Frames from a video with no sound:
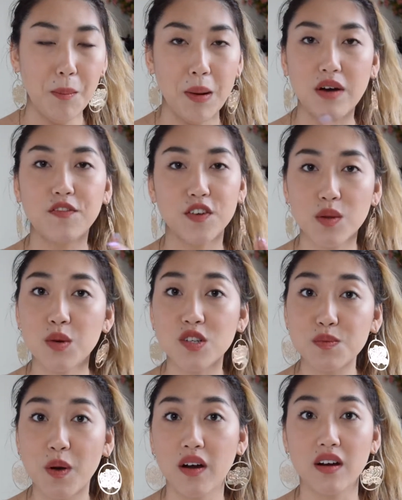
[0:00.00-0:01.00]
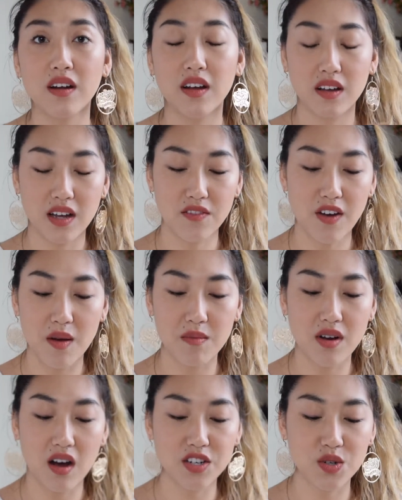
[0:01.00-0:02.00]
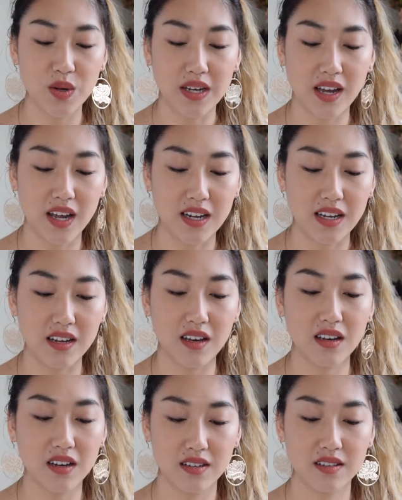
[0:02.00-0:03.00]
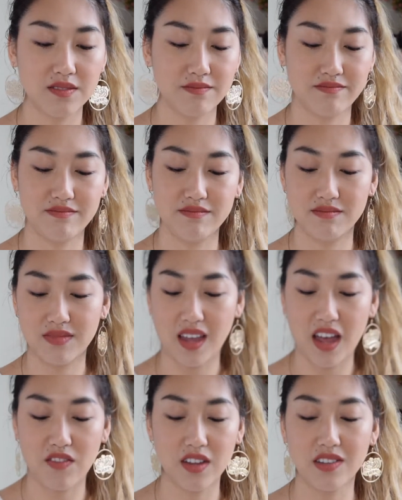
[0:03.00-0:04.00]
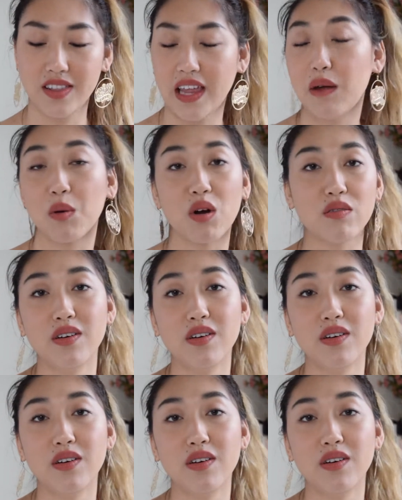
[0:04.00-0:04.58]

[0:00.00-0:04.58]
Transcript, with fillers: But for the most part, if I'm not doing any heavy labor